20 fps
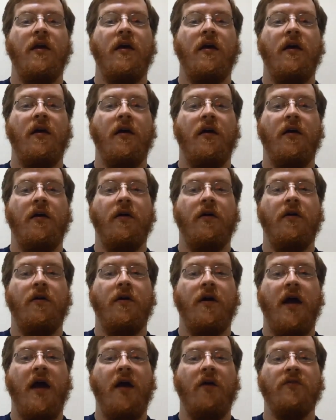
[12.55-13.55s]

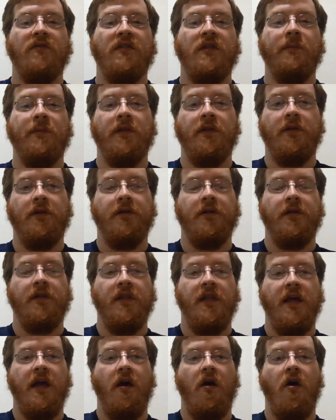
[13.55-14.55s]
how similar
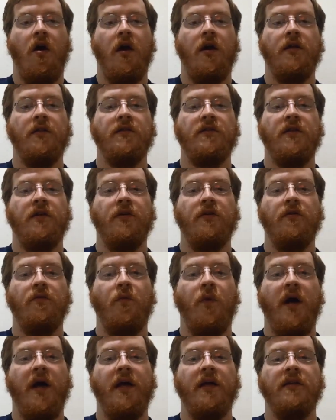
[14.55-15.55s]
they are in
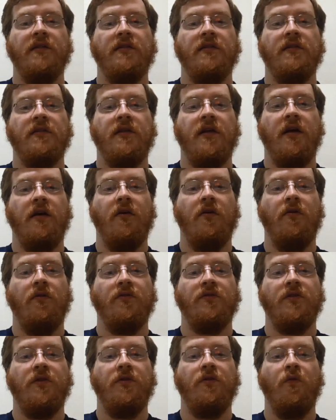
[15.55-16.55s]
certain ways, how
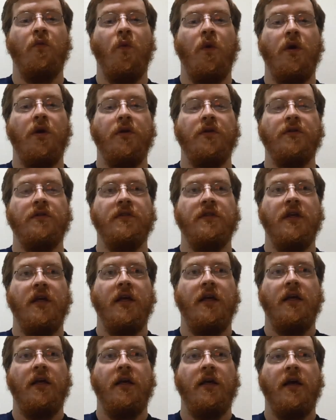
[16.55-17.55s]
certain words
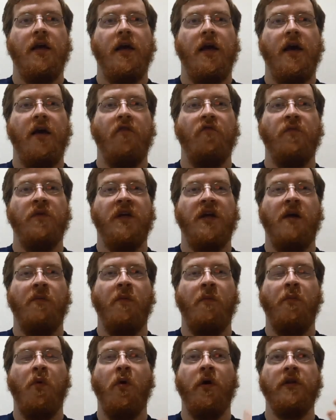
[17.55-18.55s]
have
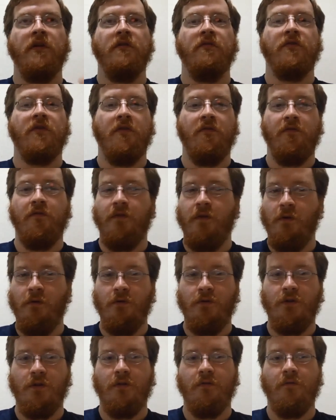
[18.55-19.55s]
become a point of
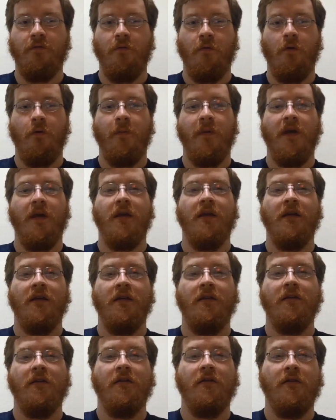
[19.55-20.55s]
confusion for me
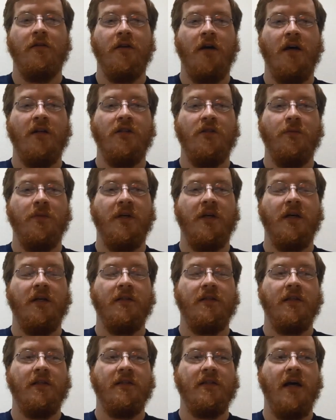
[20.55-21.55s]
in Dutch
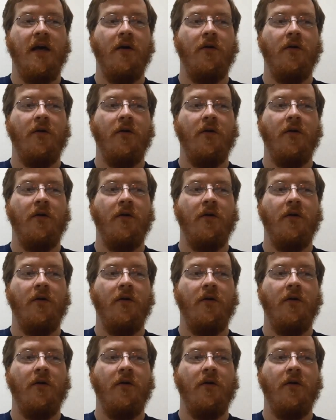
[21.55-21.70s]
because there